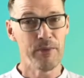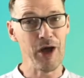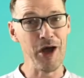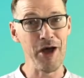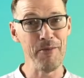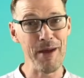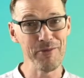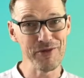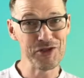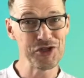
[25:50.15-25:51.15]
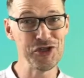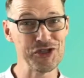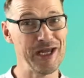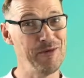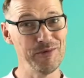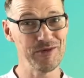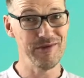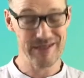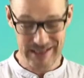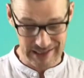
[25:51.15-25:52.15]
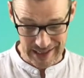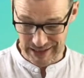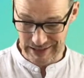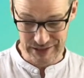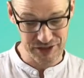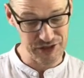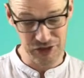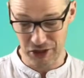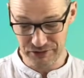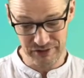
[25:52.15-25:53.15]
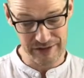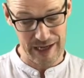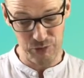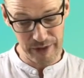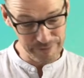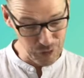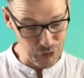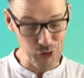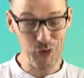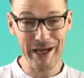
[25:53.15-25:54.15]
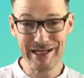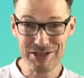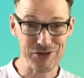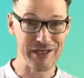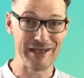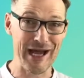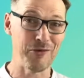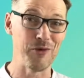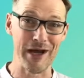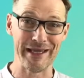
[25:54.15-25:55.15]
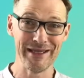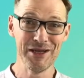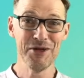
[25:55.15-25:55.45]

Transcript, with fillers: But a member of the church came up to him and said, "Hey, listen, you can't do that. We've always done it that way.